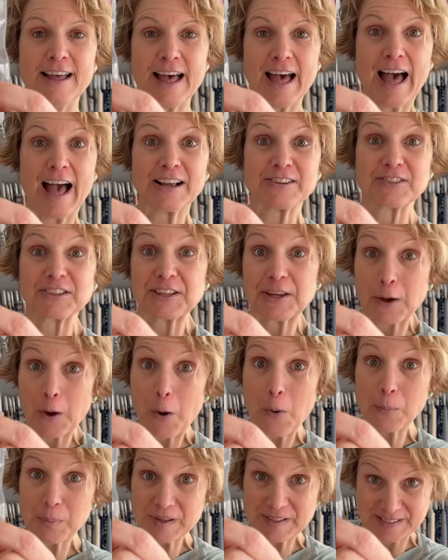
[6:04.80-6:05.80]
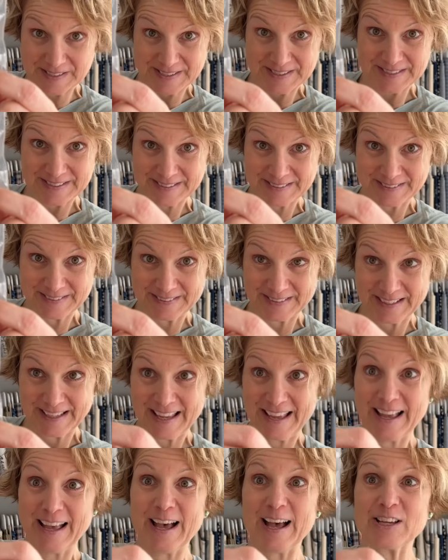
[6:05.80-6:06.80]
actually opens.
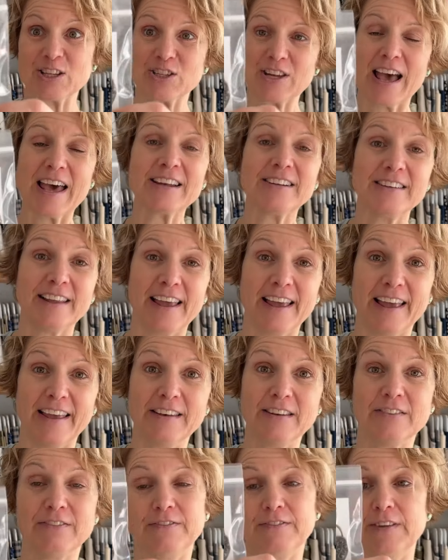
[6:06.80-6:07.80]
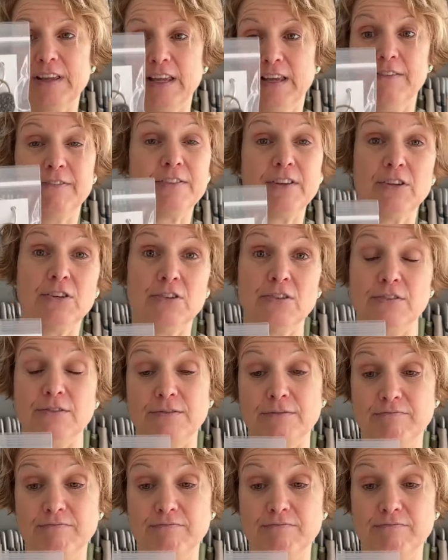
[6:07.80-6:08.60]
A chatelaine, if you